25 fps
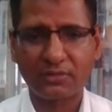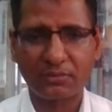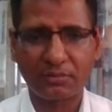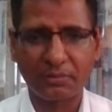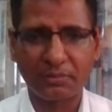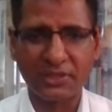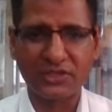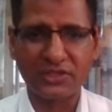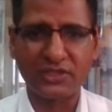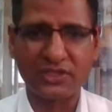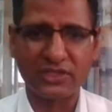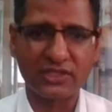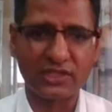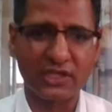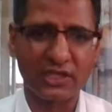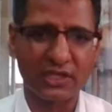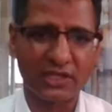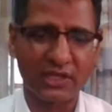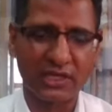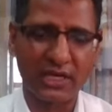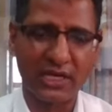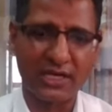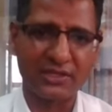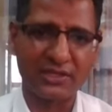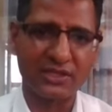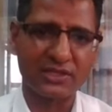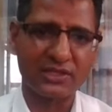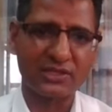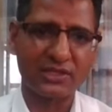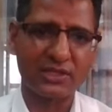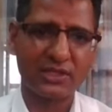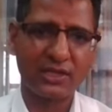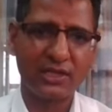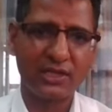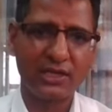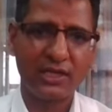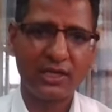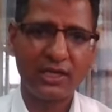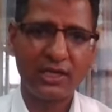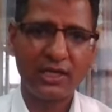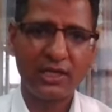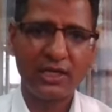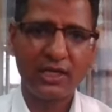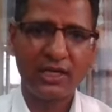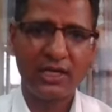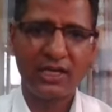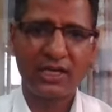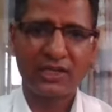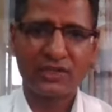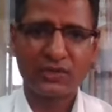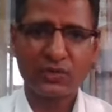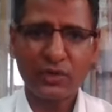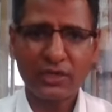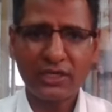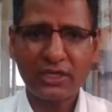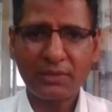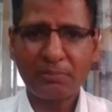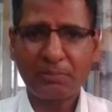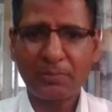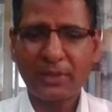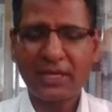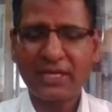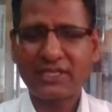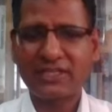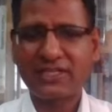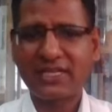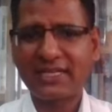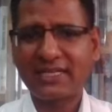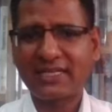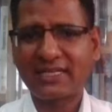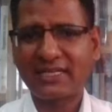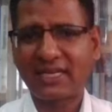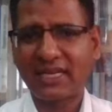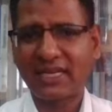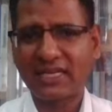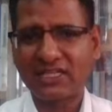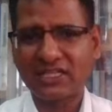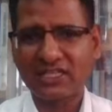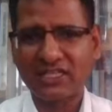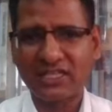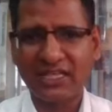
business organization. So in present case,